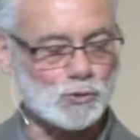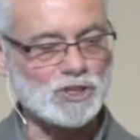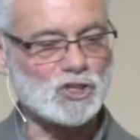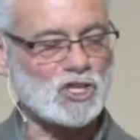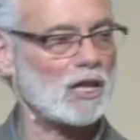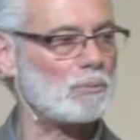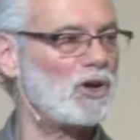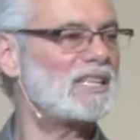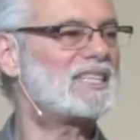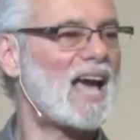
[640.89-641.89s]
we
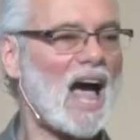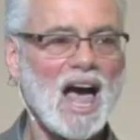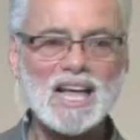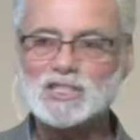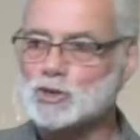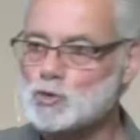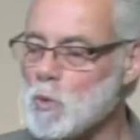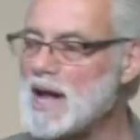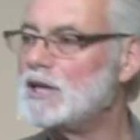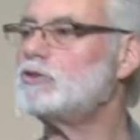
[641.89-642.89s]
celebrate God
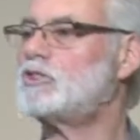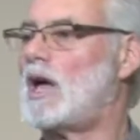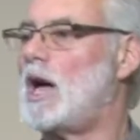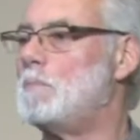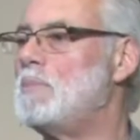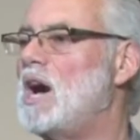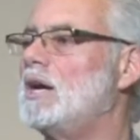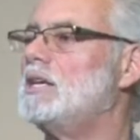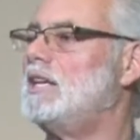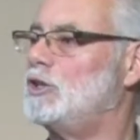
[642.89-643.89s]
dwelt
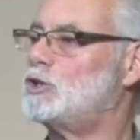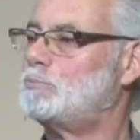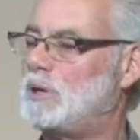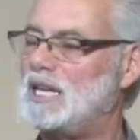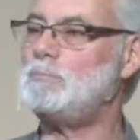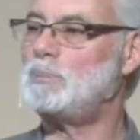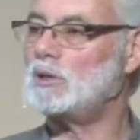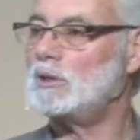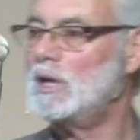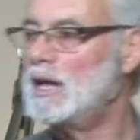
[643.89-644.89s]
among his
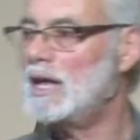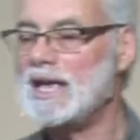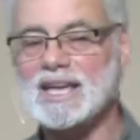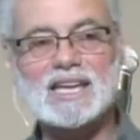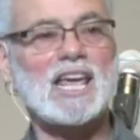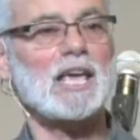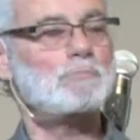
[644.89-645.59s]
people in a